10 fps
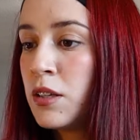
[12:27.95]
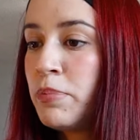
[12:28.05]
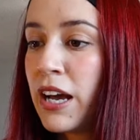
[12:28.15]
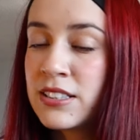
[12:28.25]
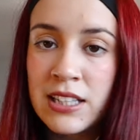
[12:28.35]
The
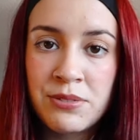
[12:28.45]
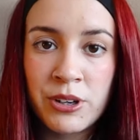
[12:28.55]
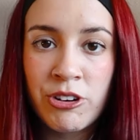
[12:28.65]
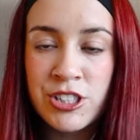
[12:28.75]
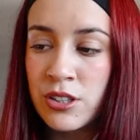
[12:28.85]
past life
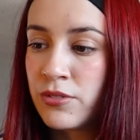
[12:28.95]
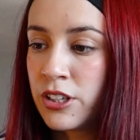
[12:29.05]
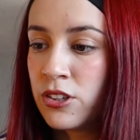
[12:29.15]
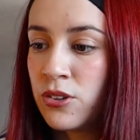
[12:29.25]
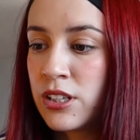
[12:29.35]
regression
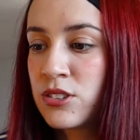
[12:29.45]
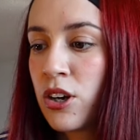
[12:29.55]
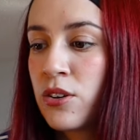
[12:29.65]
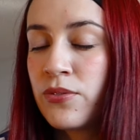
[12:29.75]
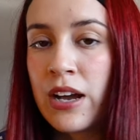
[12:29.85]
video has
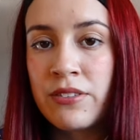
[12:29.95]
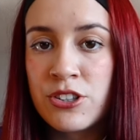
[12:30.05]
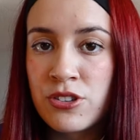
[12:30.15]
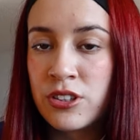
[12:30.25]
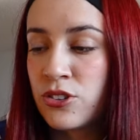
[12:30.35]
gotten
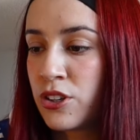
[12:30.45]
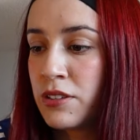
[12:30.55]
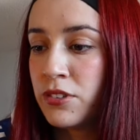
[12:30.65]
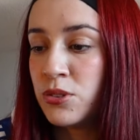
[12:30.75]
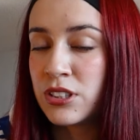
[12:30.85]
530
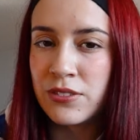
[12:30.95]
views.